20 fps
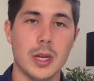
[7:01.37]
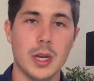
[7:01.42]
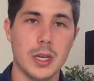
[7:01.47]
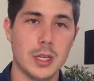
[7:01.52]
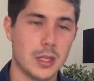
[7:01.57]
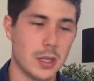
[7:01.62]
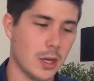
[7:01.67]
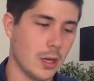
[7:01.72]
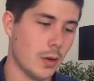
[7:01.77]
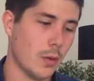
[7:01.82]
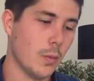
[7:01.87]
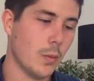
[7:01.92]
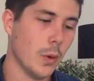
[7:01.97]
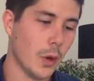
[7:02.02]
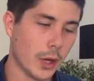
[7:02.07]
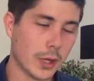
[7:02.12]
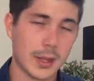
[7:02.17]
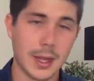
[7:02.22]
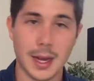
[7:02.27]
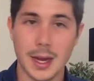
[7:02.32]
you need to
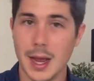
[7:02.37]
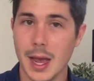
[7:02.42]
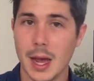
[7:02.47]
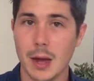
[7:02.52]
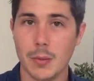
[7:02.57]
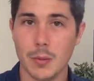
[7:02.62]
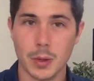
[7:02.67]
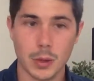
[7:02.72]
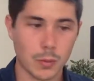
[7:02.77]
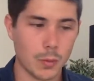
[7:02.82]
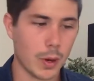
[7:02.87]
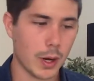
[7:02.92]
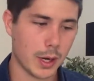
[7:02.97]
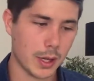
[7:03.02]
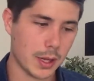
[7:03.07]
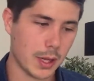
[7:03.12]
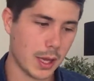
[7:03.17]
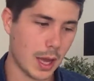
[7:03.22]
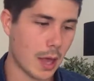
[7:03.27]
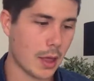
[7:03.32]
work that out with one
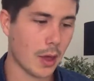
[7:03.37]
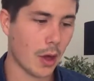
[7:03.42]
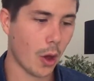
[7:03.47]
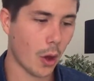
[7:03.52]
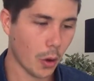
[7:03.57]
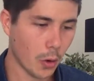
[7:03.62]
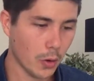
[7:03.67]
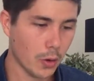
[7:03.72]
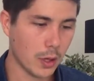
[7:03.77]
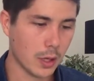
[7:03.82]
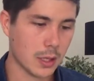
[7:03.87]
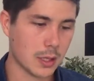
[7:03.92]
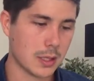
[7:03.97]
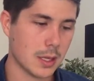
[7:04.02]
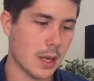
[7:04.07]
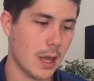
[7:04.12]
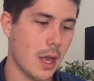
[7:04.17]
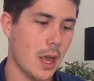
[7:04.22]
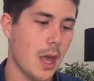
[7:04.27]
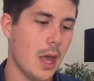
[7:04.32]
of the other
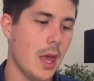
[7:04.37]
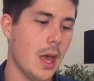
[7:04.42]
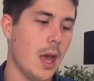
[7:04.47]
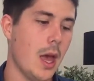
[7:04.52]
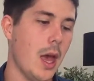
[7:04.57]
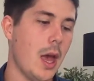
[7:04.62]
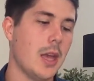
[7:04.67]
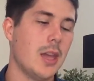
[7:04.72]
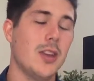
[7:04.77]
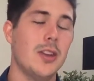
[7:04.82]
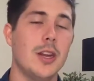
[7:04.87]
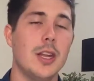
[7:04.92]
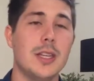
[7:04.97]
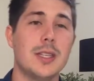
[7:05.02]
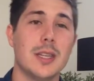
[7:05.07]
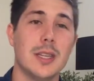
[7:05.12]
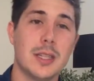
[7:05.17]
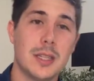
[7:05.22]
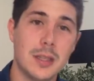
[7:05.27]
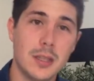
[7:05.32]
owners. Uh, you need
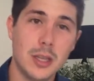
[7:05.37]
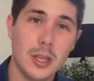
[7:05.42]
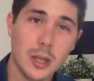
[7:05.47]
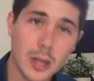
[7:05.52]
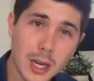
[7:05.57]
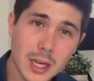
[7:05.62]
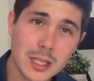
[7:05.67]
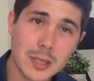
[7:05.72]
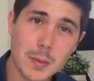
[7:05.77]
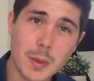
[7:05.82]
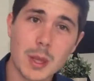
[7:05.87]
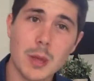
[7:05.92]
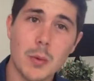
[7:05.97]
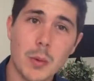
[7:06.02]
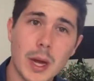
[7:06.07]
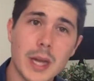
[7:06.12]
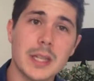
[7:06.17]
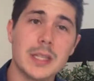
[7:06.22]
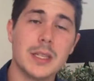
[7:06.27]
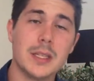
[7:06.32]
to you need to be the
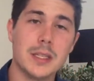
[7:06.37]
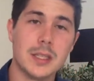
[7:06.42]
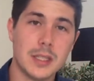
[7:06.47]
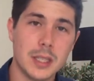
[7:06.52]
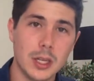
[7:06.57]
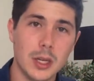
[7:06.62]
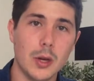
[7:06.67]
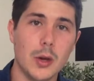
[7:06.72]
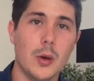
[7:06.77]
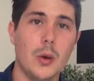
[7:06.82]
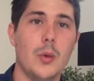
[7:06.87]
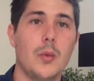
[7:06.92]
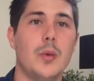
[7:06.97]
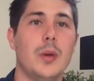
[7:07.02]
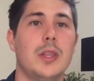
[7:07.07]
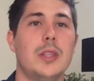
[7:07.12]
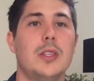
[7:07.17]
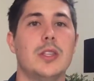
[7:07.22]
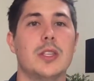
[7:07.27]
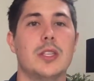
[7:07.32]
one to deal
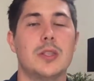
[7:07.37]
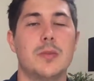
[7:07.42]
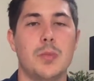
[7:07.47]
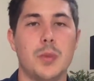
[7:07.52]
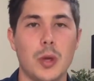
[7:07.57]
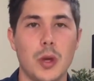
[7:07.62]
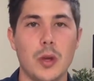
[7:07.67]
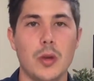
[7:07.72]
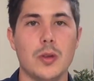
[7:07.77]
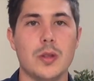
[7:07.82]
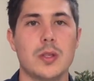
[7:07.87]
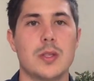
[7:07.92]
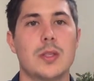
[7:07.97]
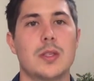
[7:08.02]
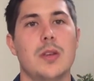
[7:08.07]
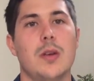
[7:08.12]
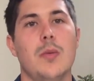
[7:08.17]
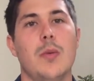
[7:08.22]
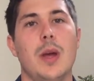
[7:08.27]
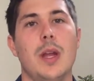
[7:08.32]
with disputes.
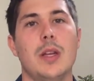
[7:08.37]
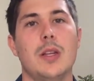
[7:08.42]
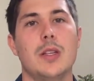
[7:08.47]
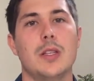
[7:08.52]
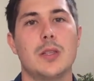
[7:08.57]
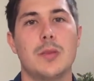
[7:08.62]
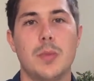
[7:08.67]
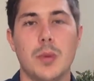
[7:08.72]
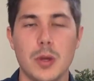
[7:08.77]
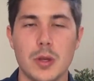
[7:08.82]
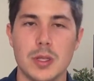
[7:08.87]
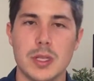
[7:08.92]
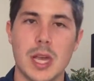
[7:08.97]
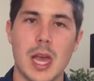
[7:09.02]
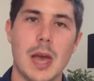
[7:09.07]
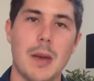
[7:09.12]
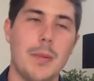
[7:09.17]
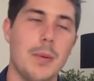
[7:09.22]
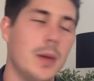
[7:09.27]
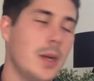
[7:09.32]
So when disputes
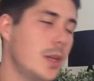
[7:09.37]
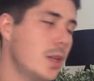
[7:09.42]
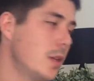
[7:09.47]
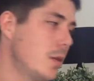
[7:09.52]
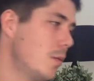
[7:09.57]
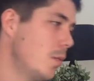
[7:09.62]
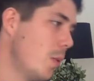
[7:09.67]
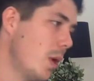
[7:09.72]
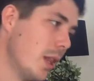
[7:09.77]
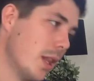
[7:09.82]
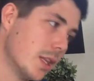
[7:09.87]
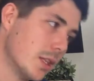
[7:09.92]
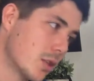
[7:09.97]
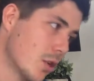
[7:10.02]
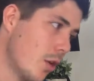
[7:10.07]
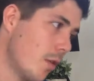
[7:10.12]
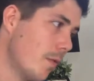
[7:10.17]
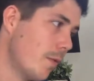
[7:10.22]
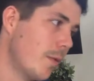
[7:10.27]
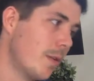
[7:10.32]
happen, when there's
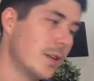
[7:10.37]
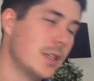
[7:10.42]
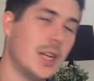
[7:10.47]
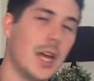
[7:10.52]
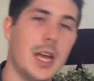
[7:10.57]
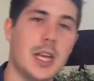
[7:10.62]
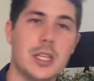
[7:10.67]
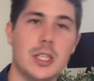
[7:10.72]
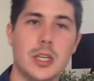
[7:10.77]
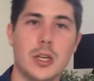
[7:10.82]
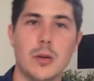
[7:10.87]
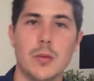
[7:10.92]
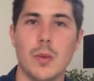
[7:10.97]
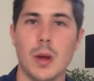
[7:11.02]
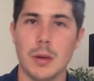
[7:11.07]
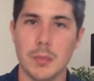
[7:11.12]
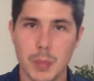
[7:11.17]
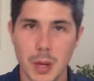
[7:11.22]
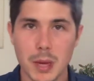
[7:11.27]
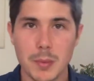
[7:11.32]
confrontation,
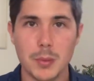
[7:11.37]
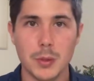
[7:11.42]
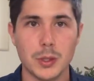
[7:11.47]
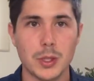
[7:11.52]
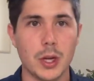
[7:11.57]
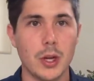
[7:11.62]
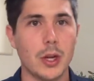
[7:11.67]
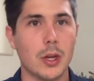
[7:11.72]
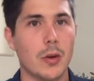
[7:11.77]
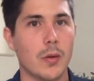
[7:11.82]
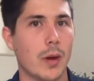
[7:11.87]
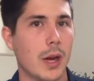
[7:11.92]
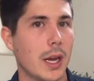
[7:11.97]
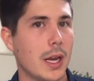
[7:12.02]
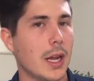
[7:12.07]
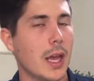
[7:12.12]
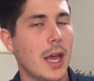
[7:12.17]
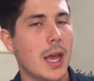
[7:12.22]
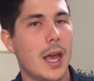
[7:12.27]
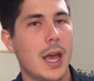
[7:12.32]
when people don't
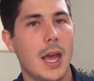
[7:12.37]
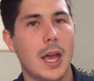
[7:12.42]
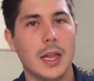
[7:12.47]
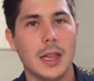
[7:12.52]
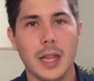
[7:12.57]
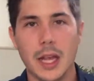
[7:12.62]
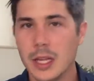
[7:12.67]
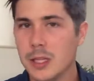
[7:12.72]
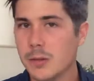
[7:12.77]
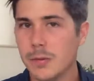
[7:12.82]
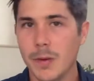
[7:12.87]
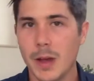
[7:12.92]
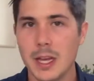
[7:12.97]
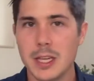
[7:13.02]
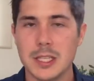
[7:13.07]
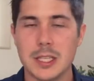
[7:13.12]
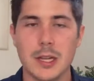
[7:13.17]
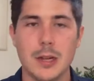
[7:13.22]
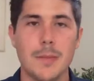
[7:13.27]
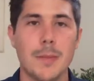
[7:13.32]
agree, and let's
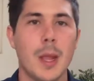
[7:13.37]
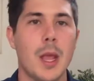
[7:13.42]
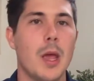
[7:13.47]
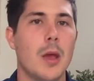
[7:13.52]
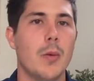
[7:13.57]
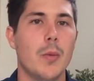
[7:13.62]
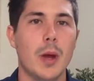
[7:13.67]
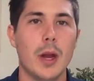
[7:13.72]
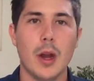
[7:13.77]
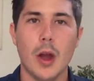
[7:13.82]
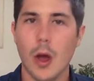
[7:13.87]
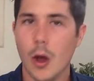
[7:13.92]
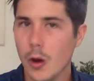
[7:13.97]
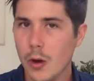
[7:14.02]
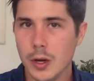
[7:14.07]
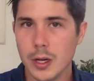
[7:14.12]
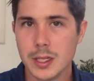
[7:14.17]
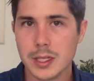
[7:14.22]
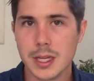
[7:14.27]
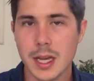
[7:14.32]
face it, when
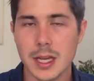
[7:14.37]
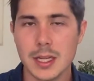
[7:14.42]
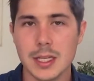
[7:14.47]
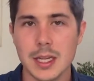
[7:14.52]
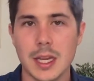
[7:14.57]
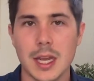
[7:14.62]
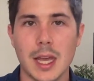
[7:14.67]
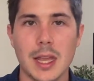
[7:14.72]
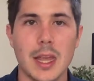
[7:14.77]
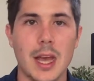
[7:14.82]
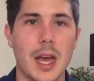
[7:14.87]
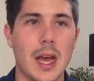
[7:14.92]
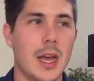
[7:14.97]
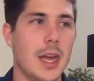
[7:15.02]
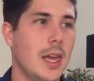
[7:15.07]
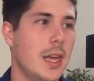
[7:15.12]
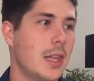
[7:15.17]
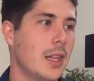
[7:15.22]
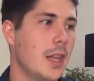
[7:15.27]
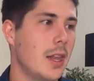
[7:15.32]
owners get together,
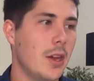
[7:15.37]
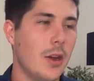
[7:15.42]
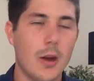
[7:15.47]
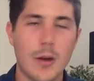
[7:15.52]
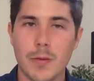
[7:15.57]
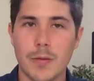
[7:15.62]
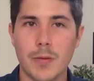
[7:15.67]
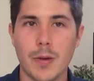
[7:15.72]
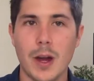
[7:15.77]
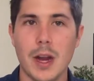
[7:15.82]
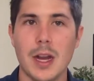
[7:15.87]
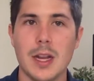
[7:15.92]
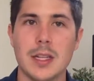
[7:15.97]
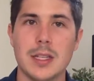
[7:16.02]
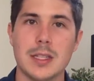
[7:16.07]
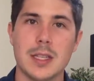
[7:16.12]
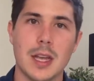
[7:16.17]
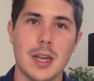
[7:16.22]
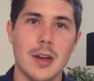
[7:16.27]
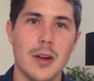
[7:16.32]
they're not
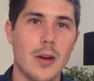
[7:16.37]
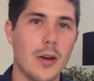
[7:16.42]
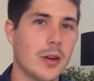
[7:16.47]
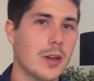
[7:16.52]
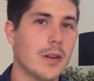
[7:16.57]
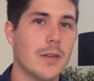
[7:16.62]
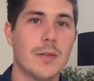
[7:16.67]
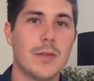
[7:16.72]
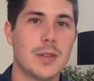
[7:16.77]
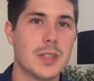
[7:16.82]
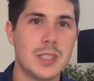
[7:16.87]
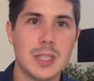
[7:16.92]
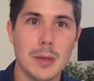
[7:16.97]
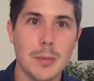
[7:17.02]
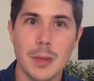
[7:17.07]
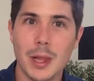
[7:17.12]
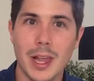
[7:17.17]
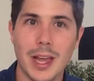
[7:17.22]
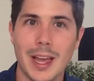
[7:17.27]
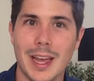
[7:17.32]
friends, they're not
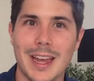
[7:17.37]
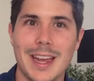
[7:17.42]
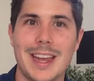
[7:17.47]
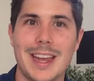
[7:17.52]
similar